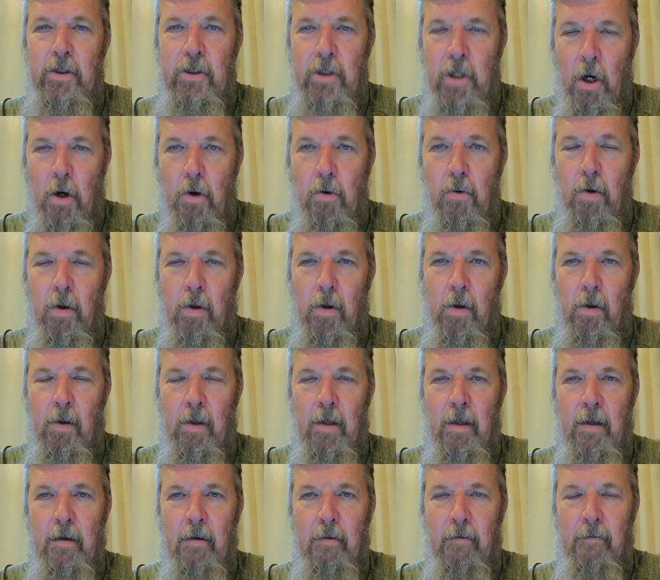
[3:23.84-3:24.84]

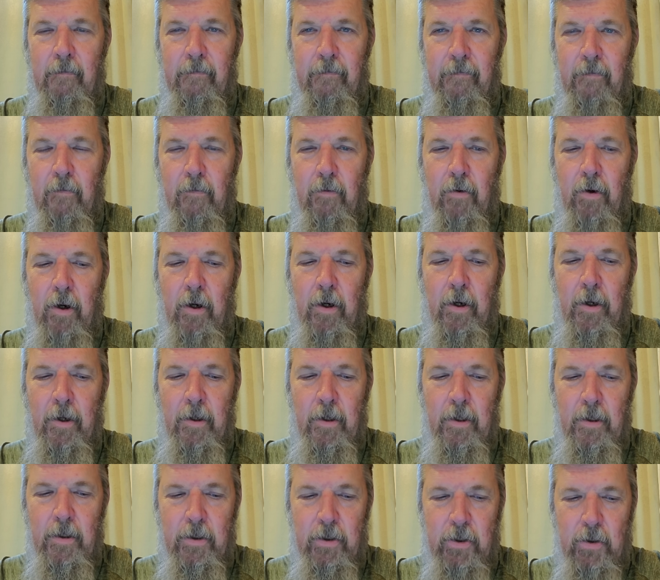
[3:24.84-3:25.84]
Total for
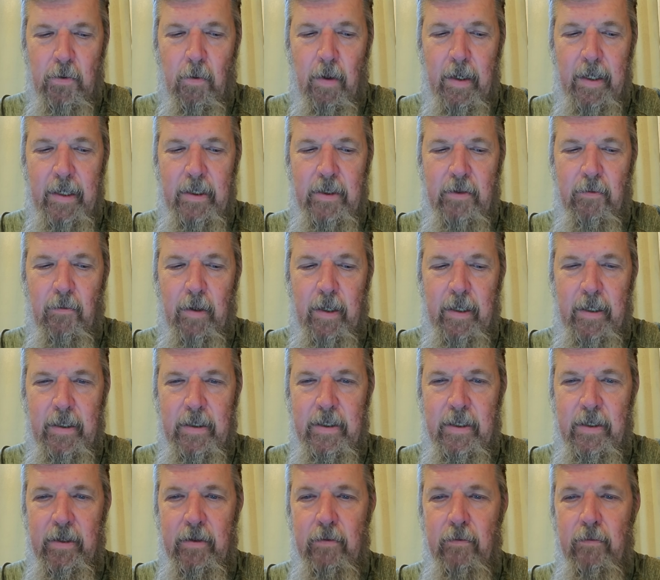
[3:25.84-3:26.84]

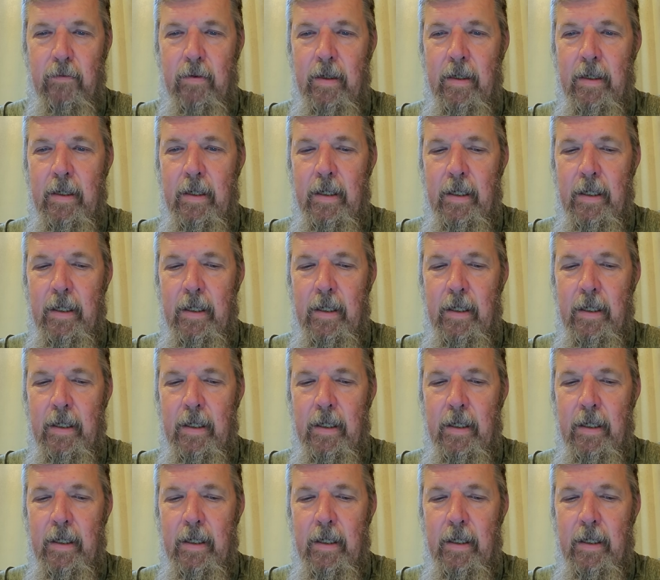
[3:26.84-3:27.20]
2022